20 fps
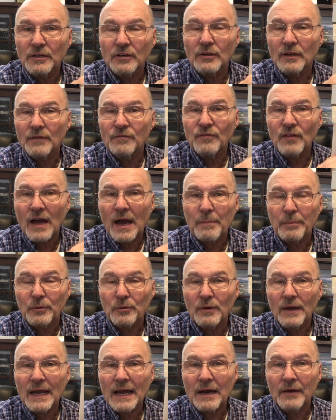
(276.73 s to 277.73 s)
are going to flop
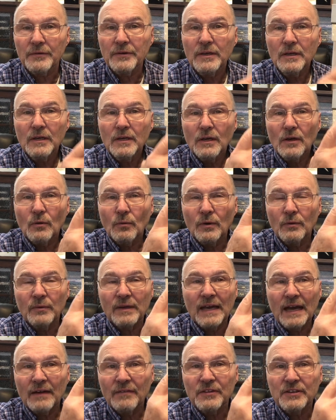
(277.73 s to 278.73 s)
around when we
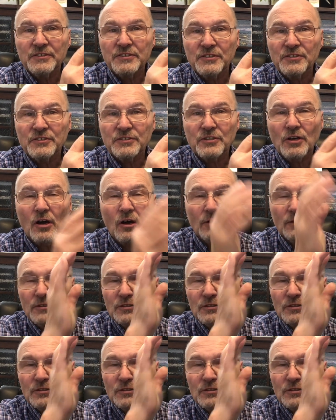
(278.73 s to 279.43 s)
have this installed.